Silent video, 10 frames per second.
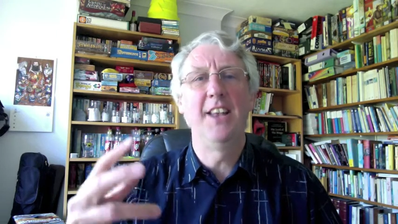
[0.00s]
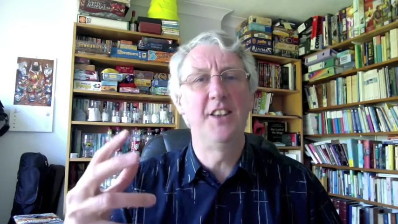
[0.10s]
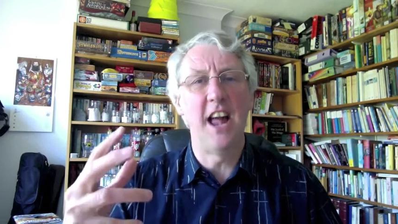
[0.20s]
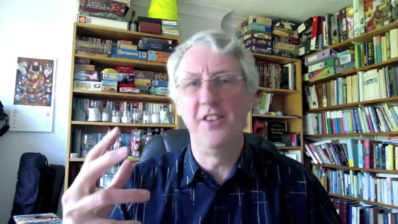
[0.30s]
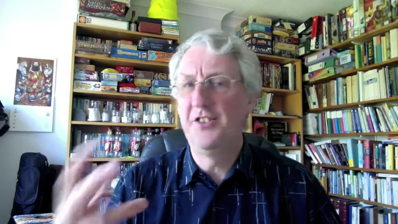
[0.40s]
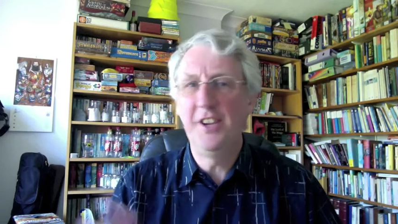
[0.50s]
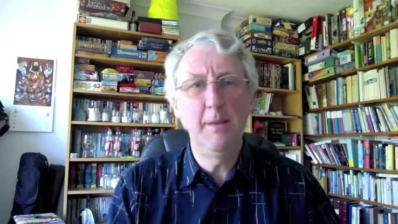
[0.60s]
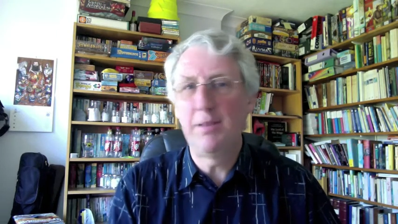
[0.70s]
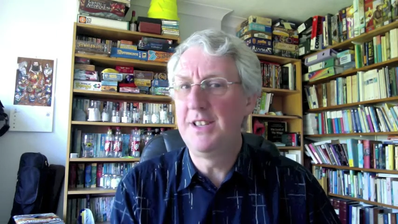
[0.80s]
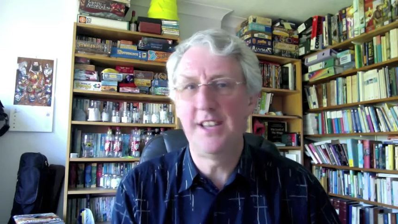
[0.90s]
and
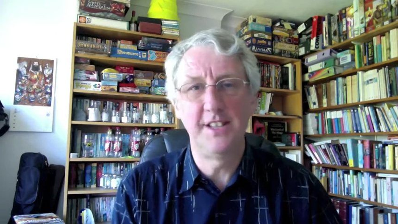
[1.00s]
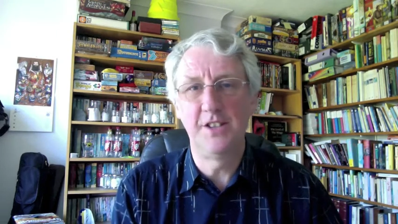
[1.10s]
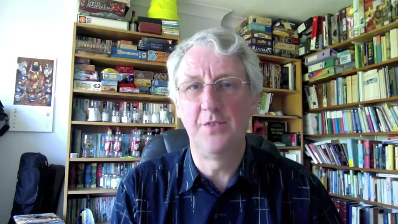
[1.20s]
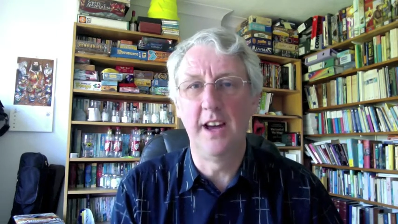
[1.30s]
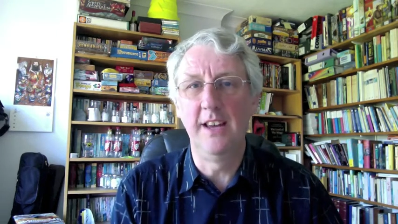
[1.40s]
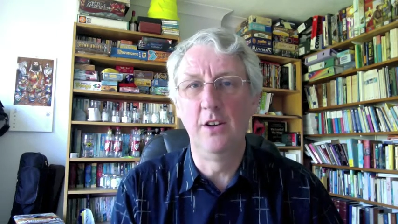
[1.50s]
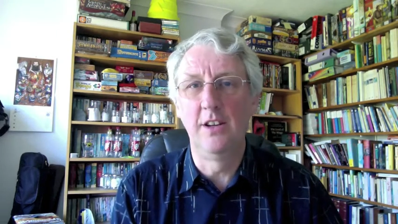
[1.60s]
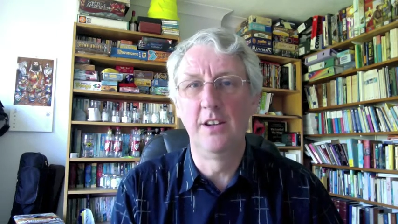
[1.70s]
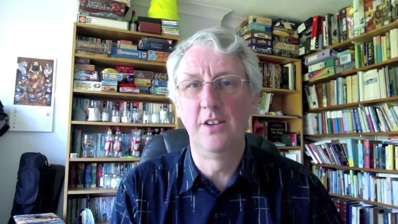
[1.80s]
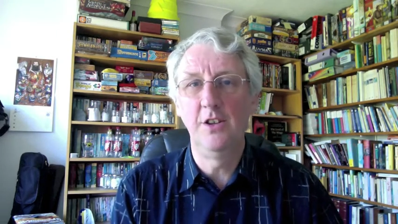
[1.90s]
deeply satisfying
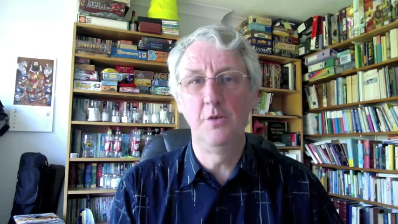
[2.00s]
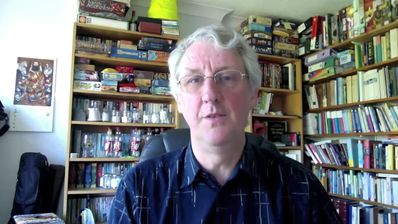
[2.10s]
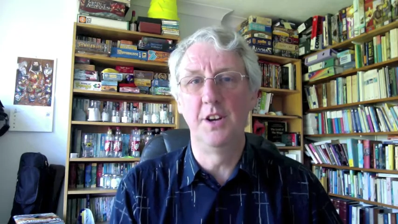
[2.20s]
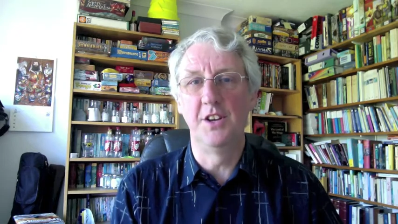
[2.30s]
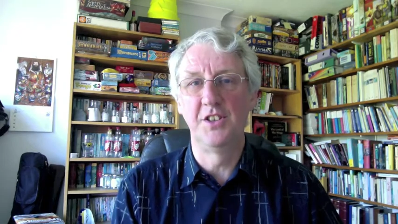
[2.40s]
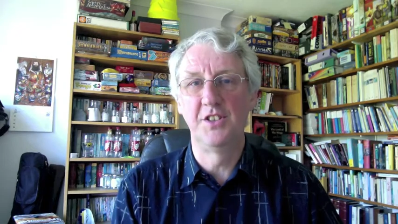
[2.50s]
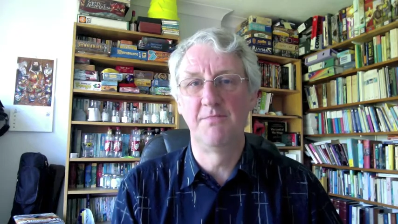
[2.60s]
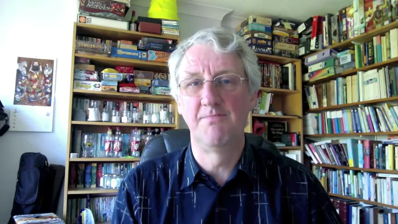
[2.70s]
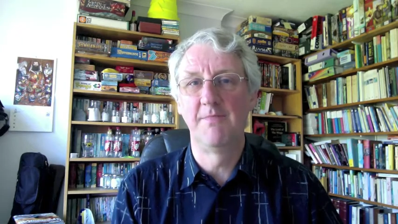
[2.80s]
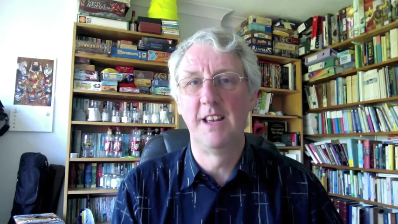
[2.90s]
universe.
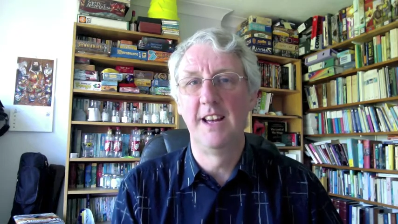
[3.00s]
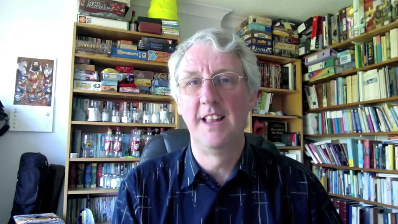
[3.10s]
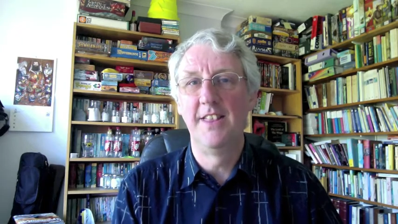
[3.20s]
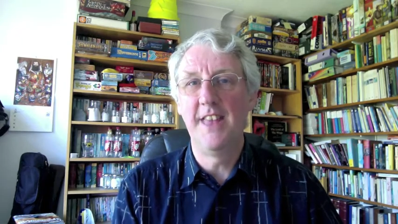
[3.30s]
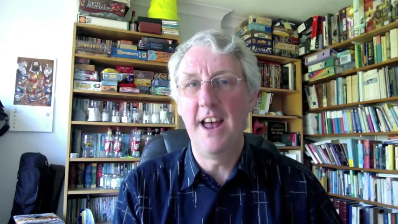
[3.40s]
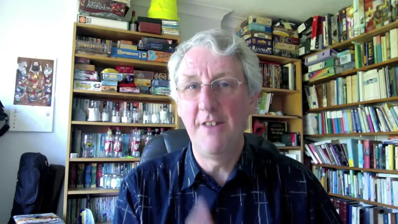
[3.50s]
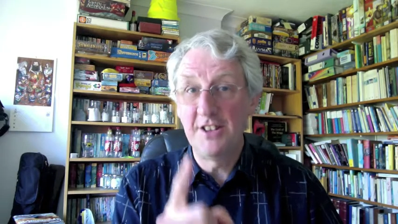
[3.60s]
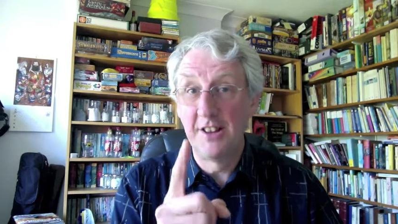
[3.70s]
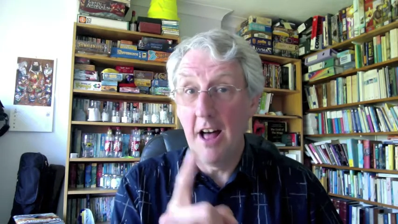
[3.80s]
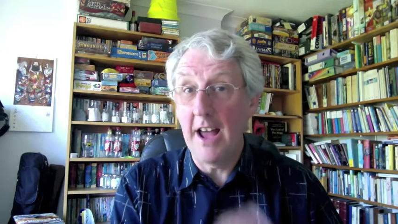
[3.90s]
There
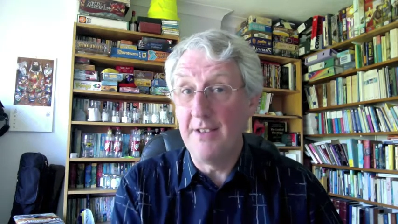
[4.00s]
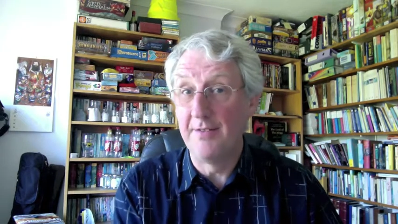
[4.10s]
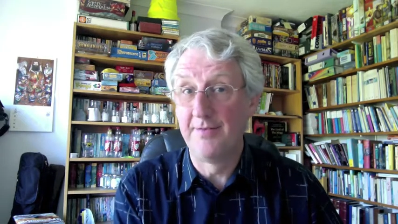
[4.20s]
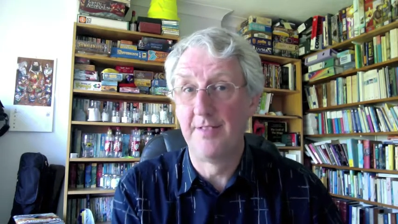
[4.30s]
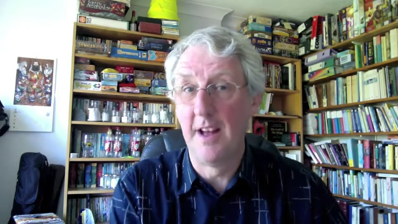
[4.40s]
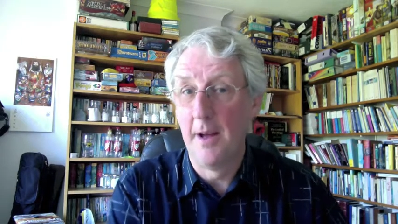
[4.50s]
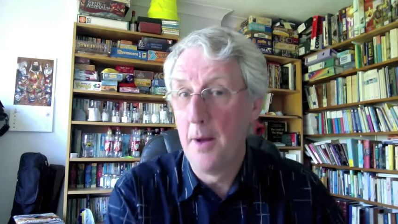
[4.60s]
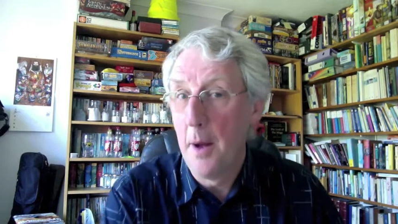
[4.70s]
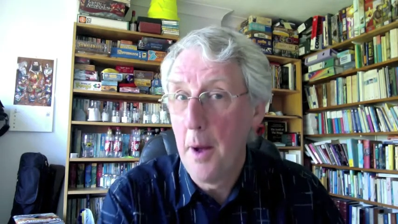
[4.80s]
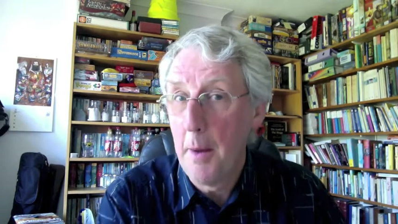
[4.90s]
is life
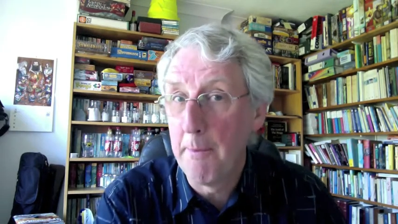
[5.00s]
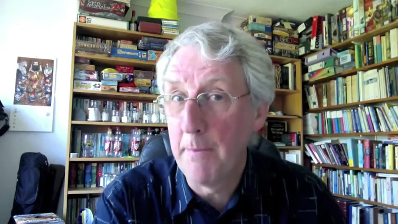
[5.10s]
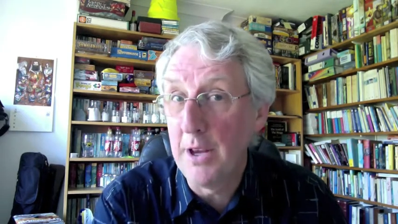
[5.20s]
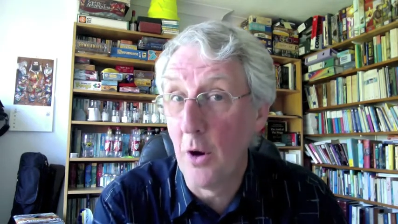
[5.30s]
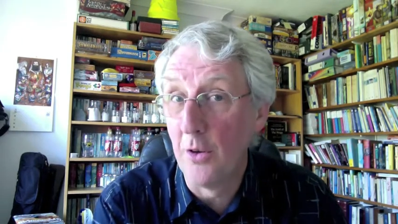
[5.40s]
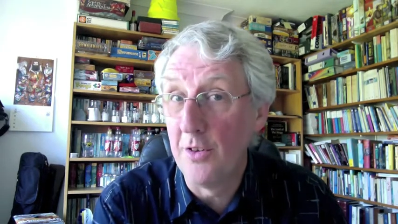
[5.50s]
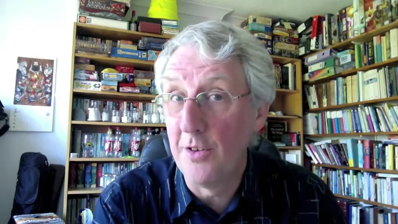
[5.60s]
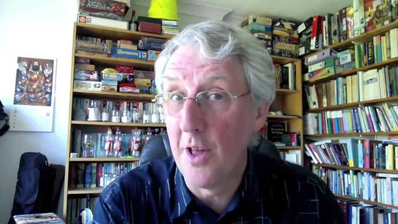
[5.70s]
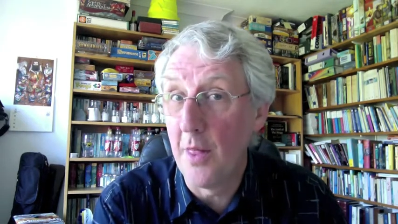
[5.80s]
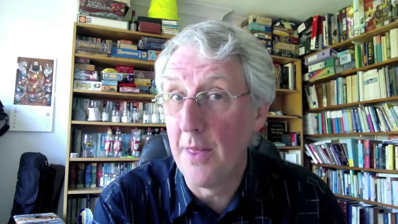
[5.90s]

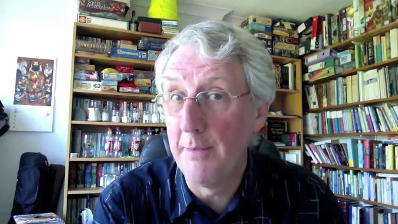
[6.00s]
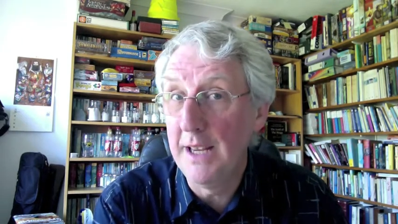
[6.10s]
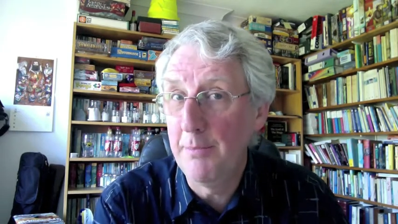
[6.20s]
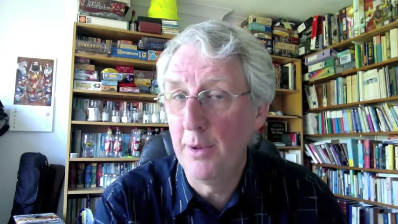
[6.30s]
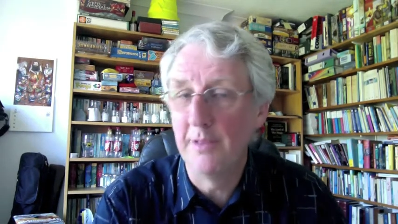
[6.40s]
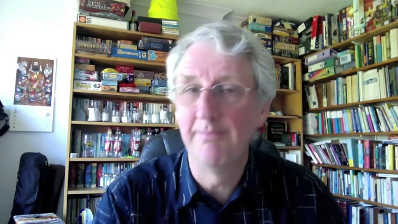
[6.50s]
beyond the Meeple.